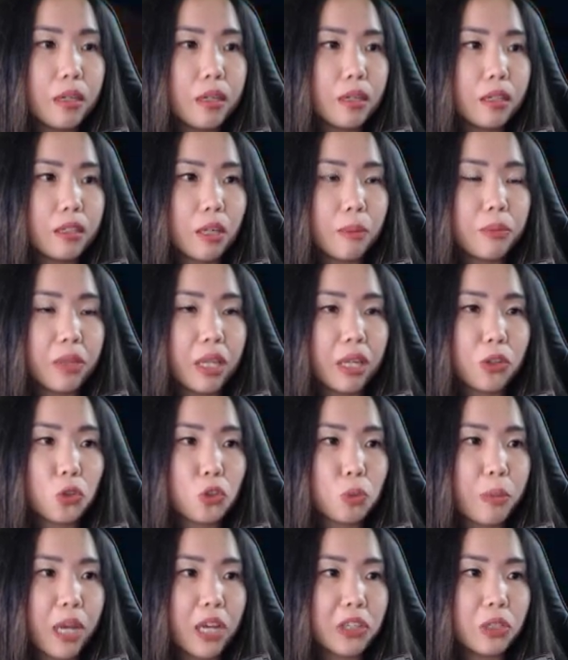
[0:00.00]
something to
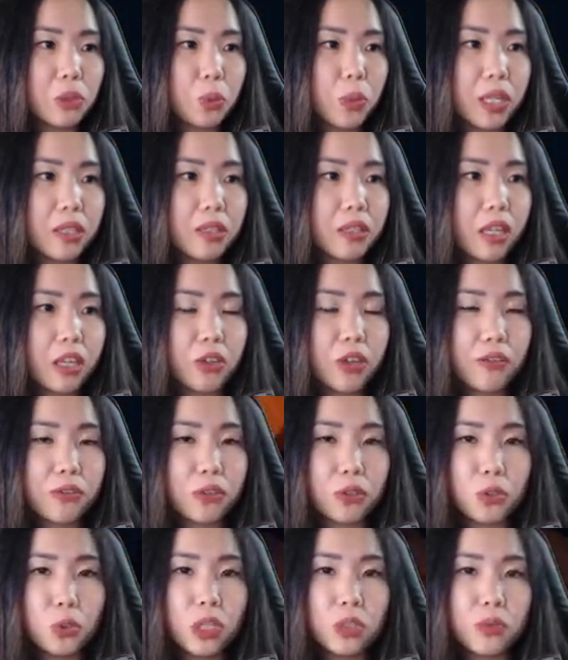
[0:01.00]
smash it with, and you have
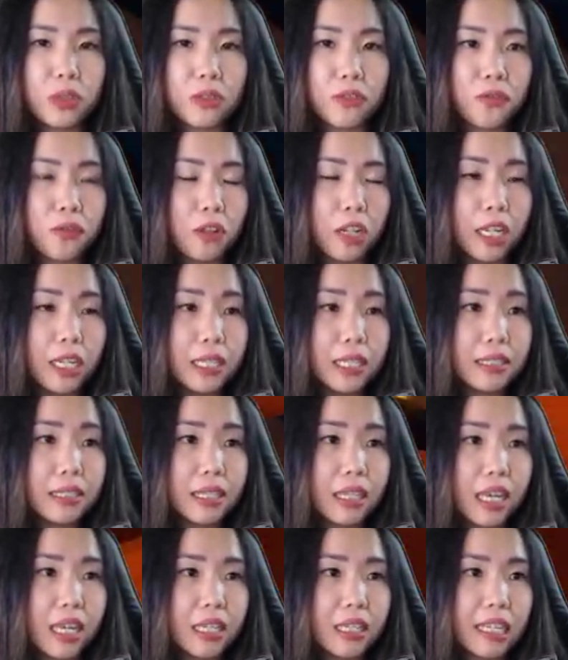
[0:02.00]
to do it with flint
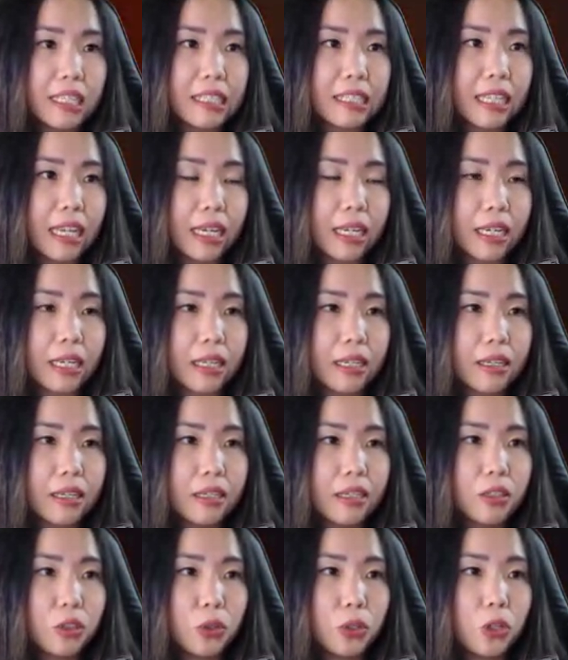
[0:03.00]
and a stick.
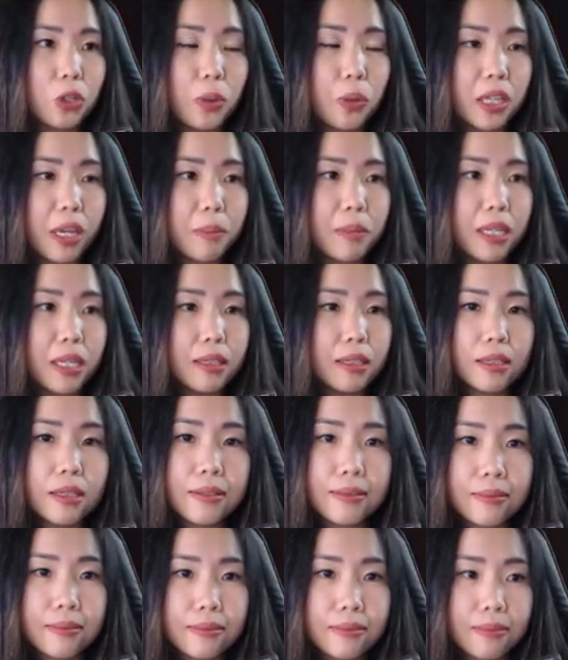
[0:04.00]
Do you know what I mean?
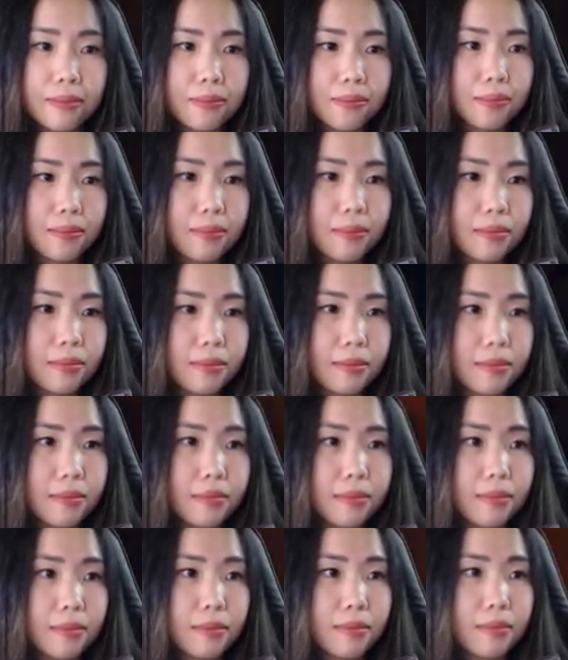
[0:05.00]
Oh, I got flint. This
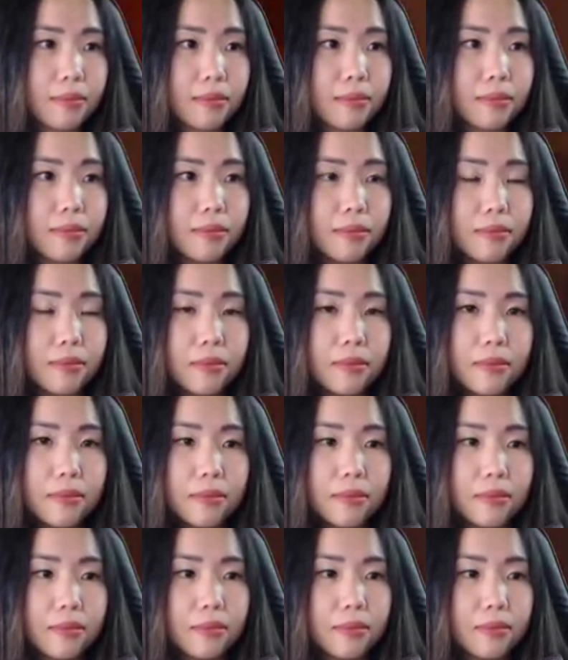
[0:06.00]
is flint, right?
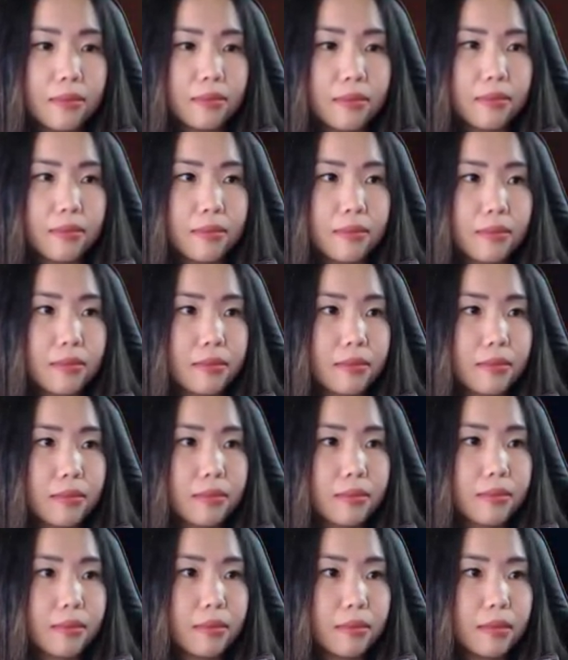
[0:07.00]
And a stick.
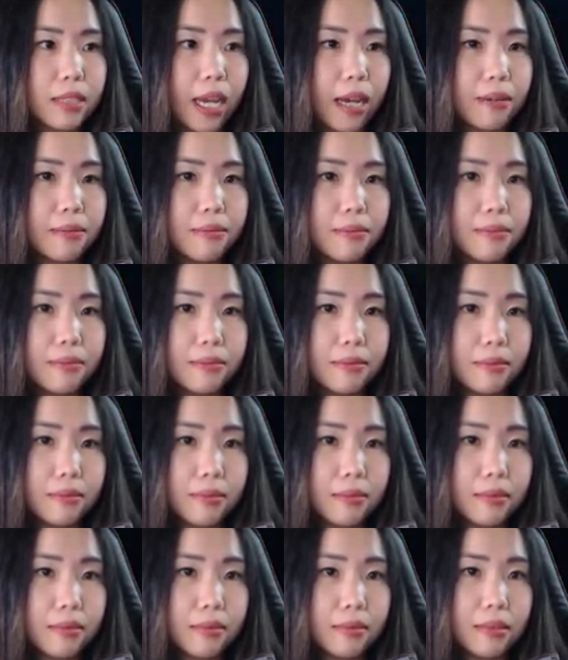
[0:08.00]
Yeah. Okay.